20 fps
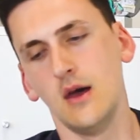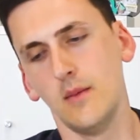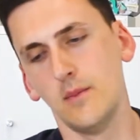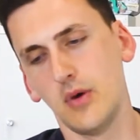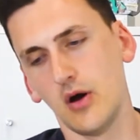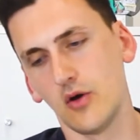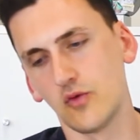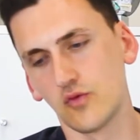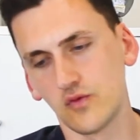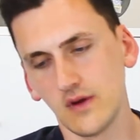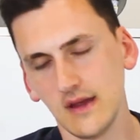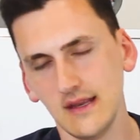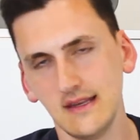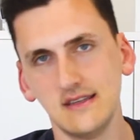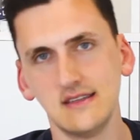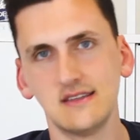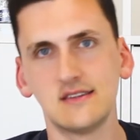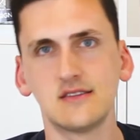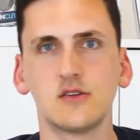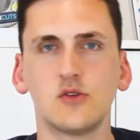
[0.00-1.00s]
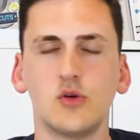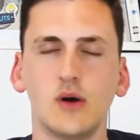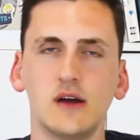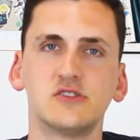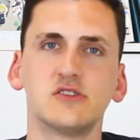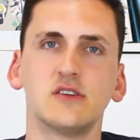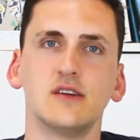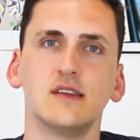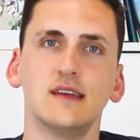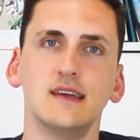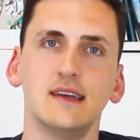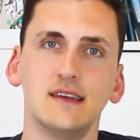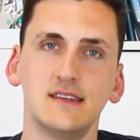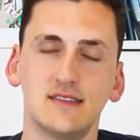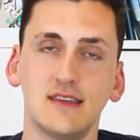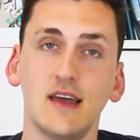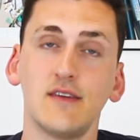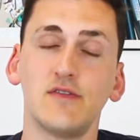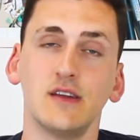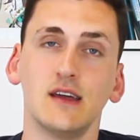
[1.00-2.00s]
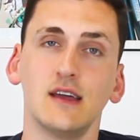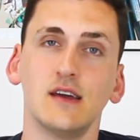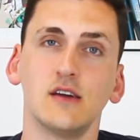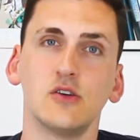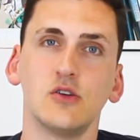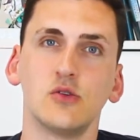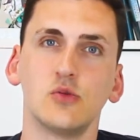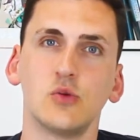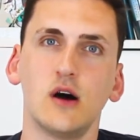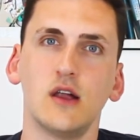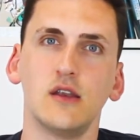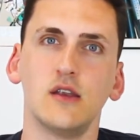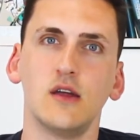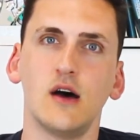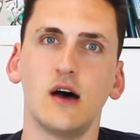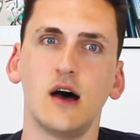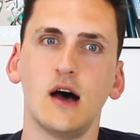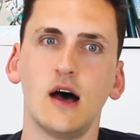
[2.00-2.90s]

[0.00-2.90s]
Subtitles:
But Rin's question is definitely a good one.